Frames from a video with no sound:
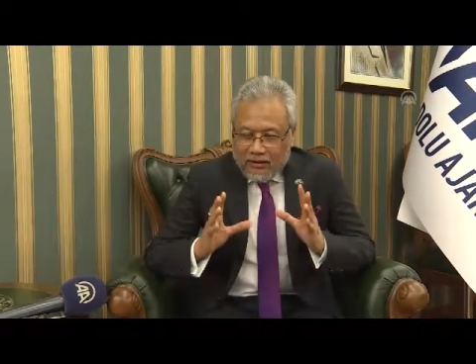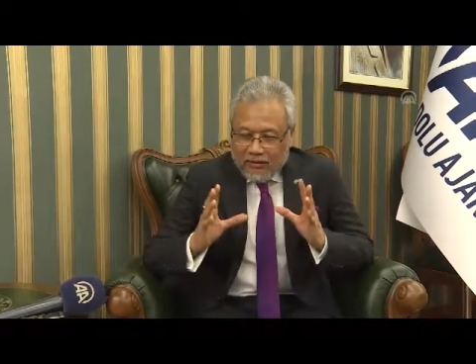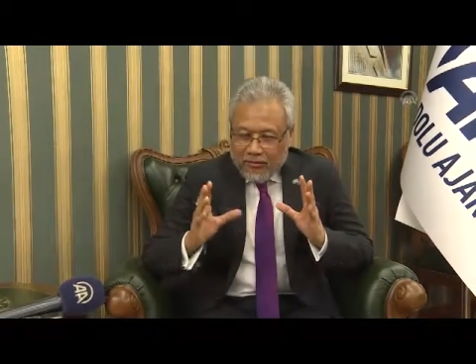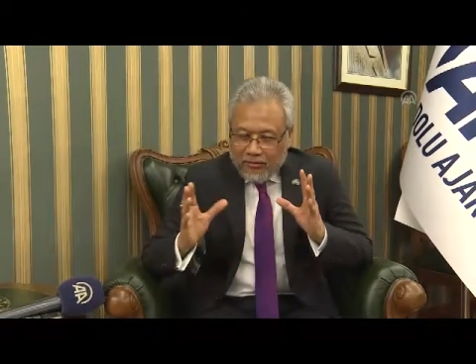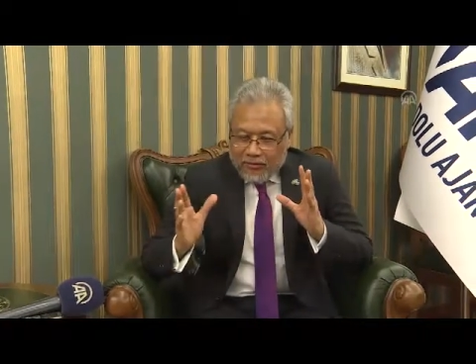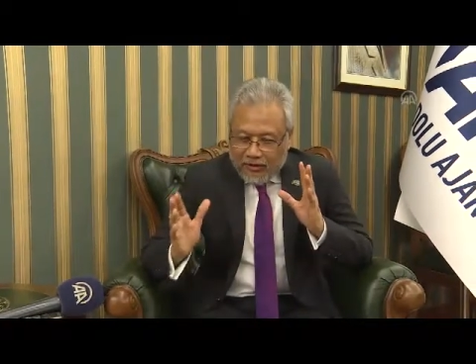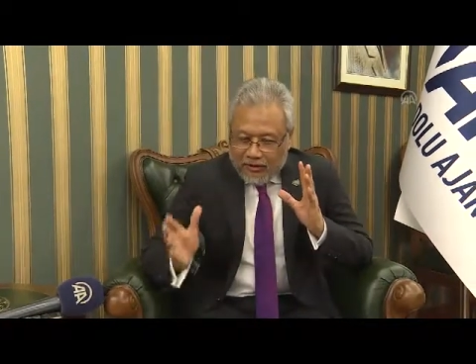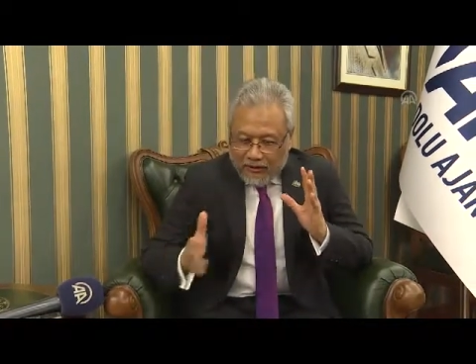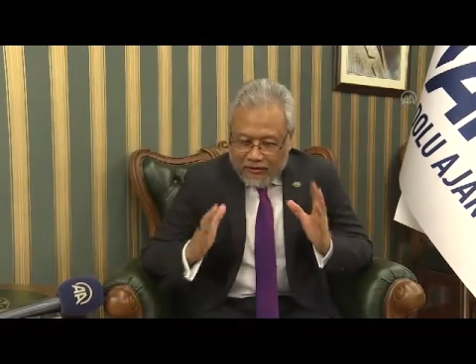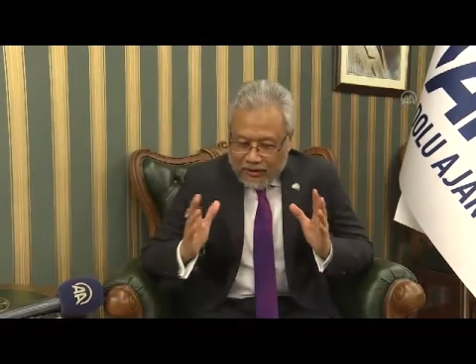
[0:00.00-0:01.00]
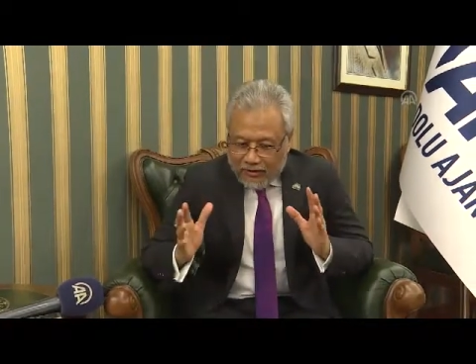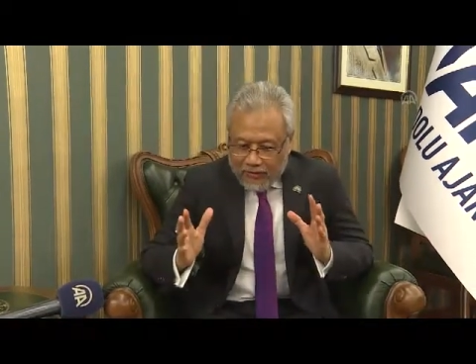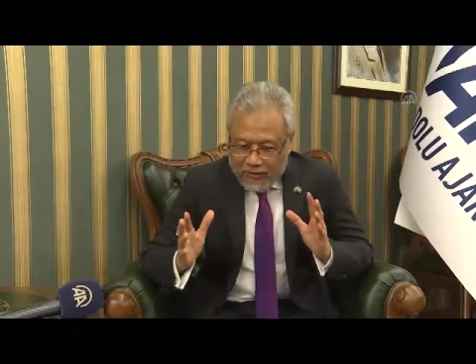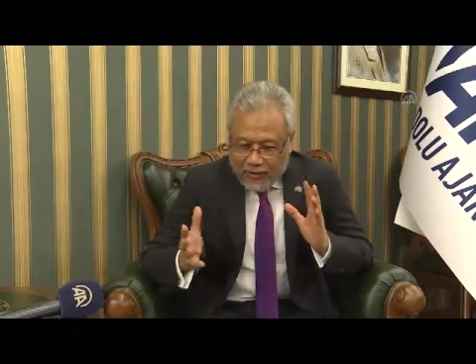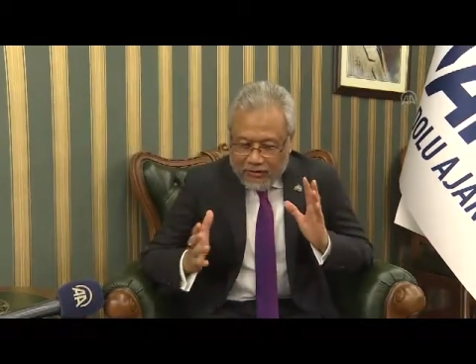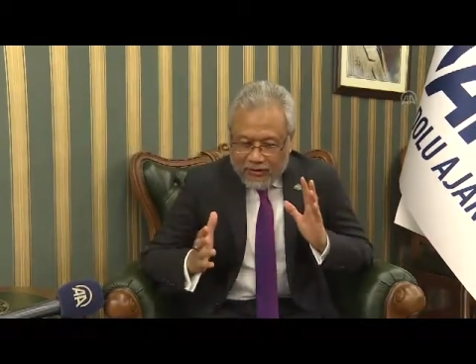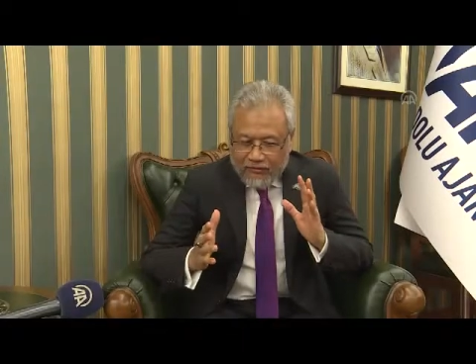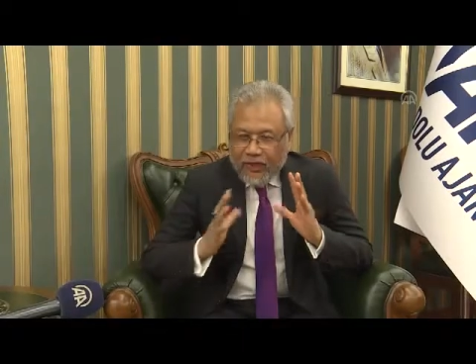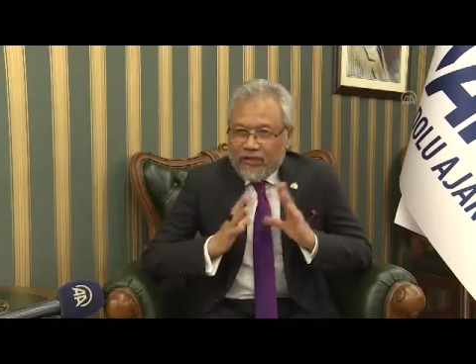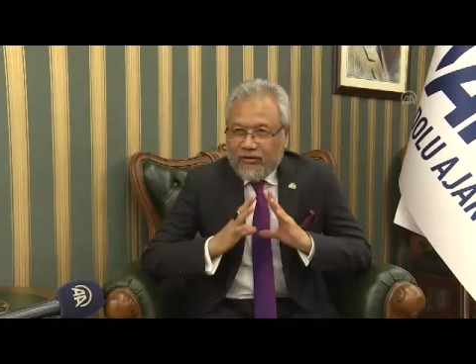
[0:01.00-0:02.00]
uh, uh, having a special
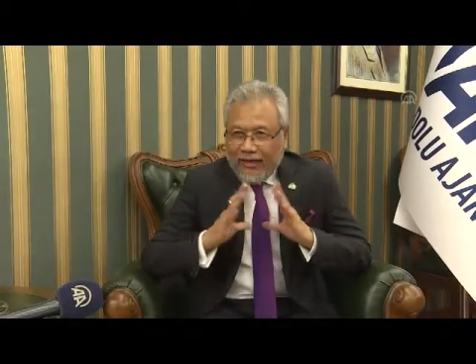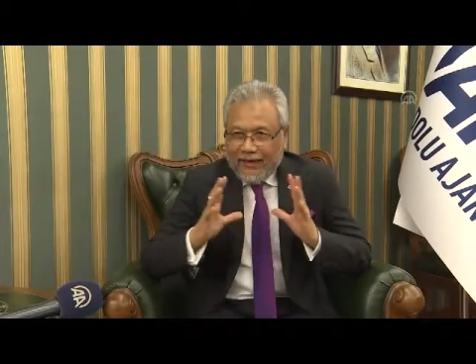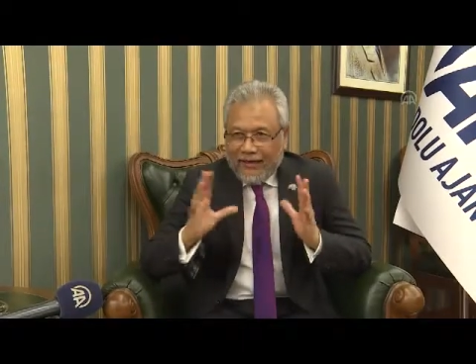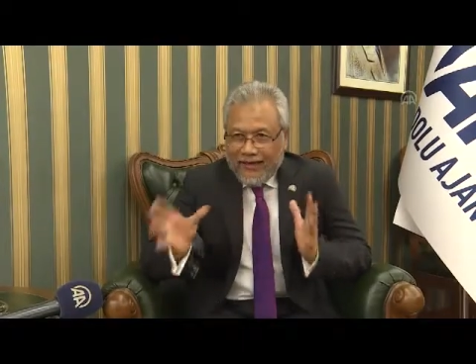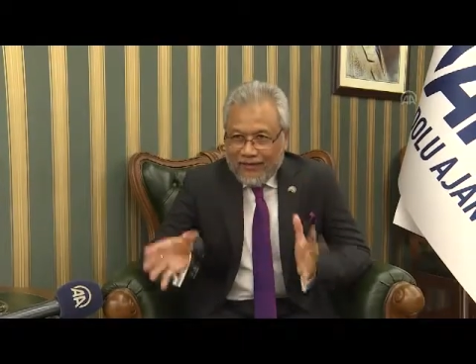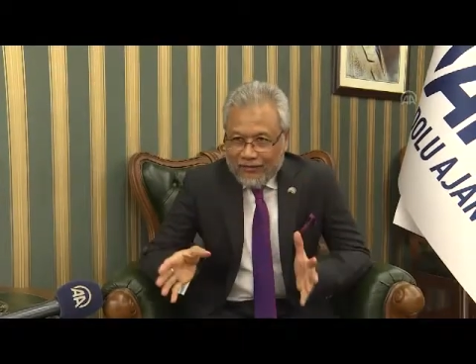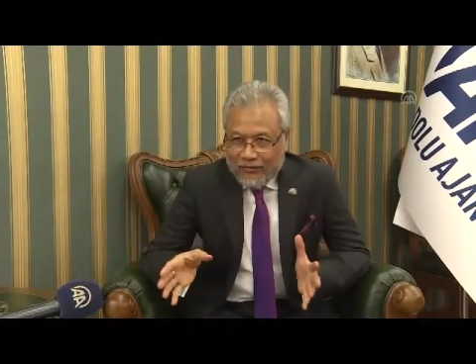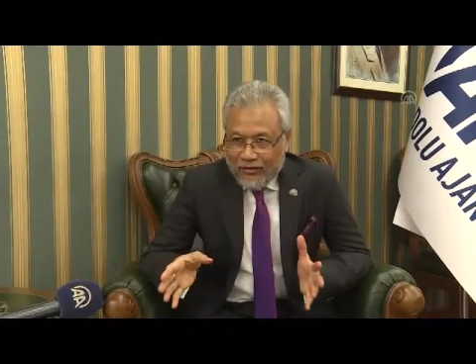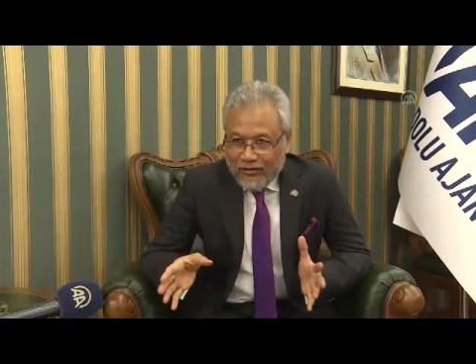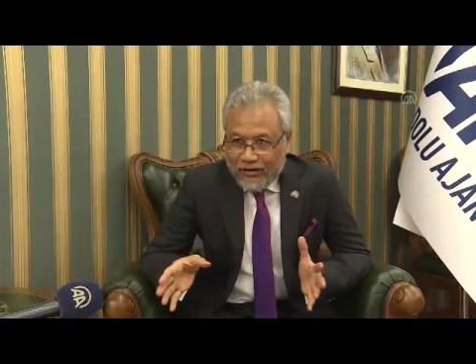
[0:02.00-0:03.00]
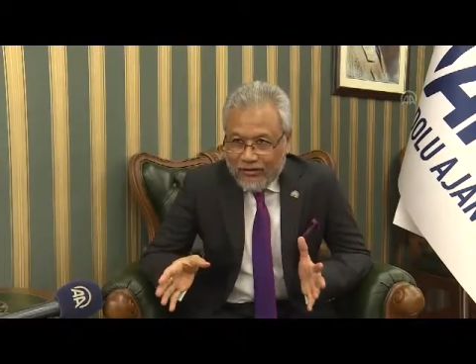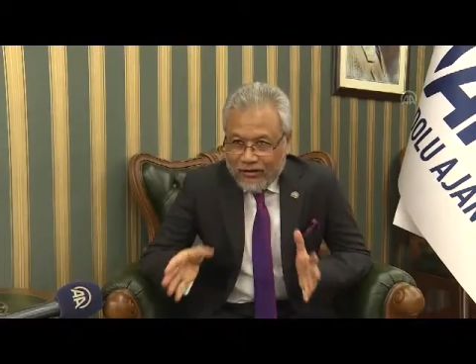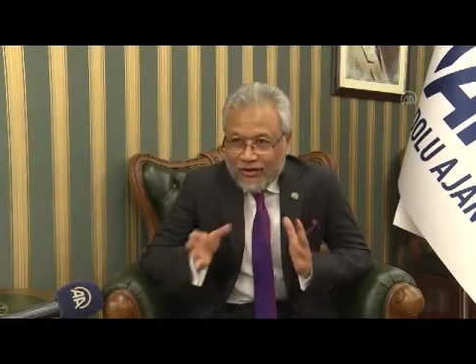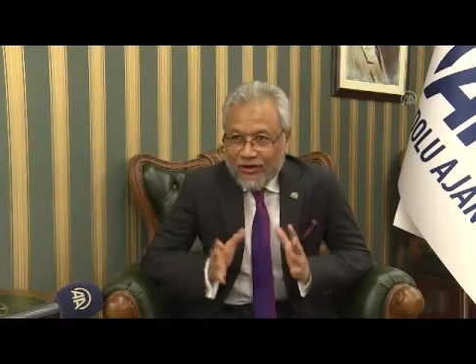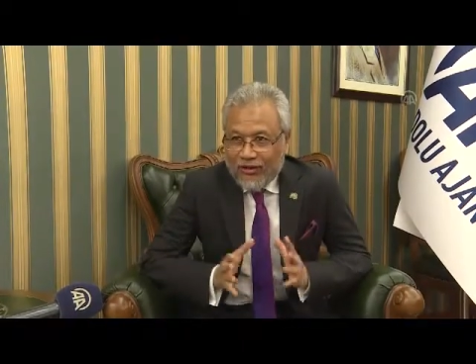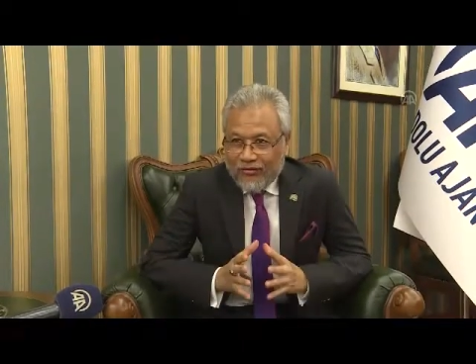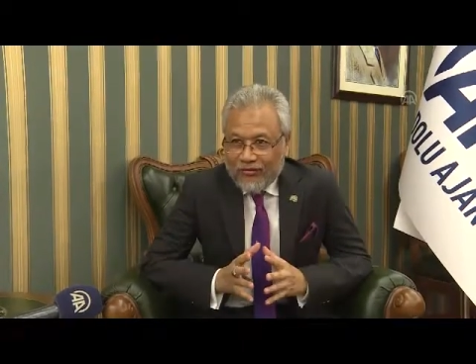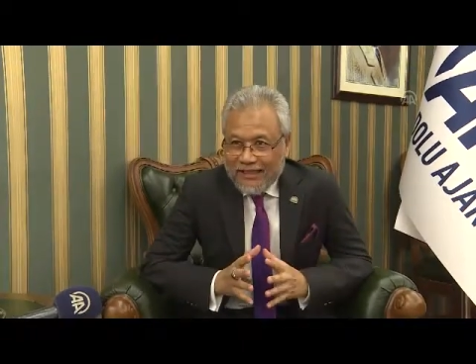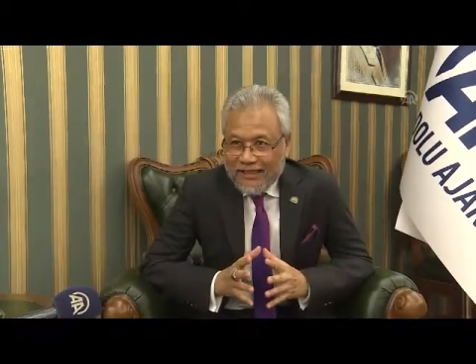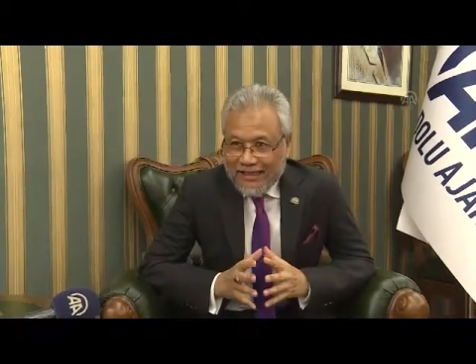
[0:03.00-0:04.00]
fast-track lane for the citizen of
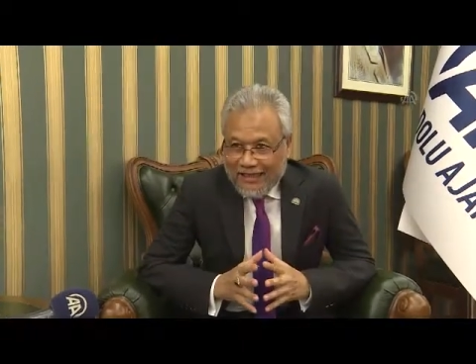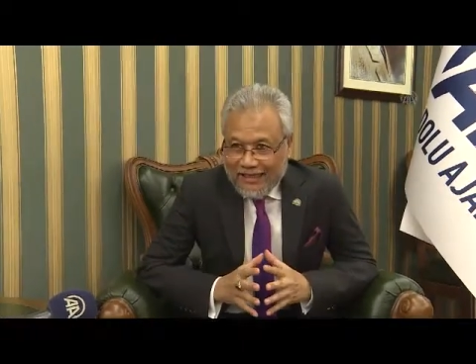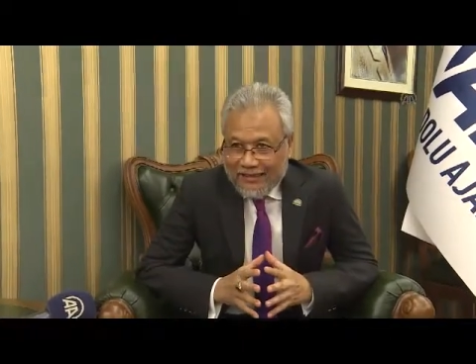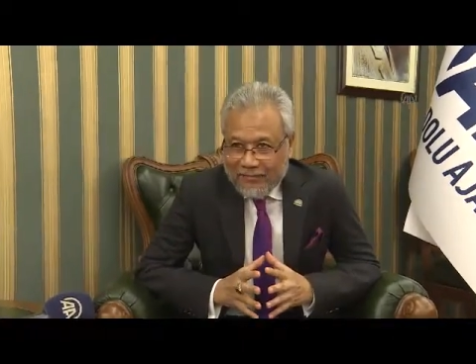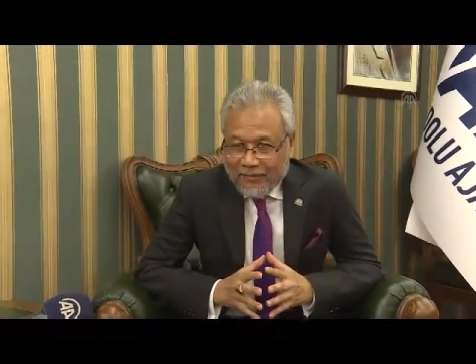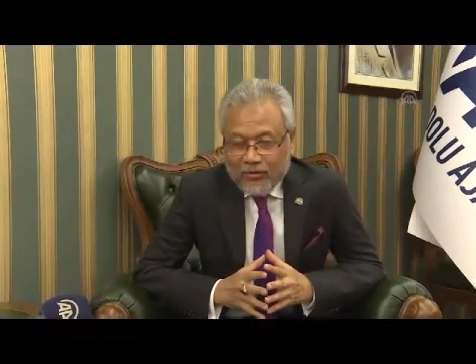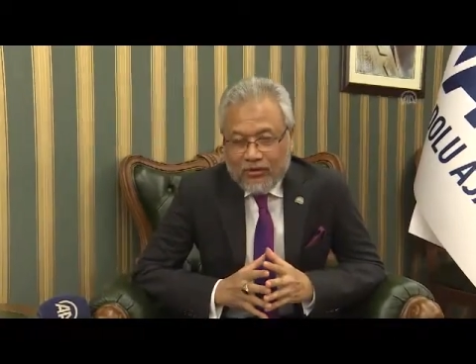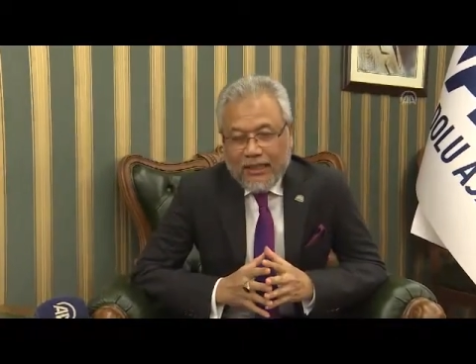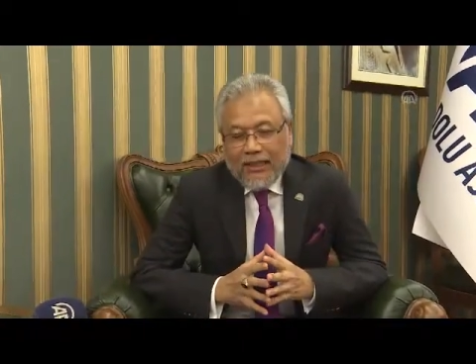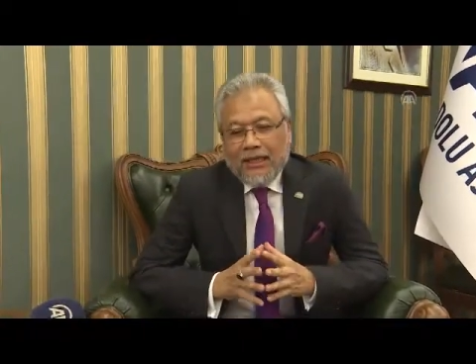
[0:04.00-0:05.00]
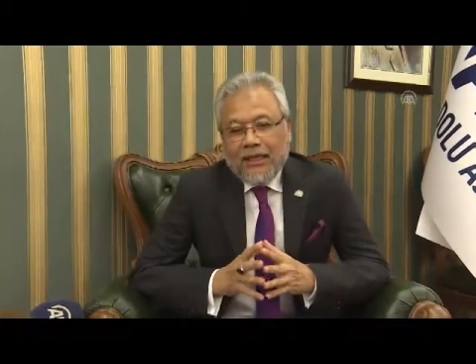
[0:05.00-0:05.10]
D eight member state.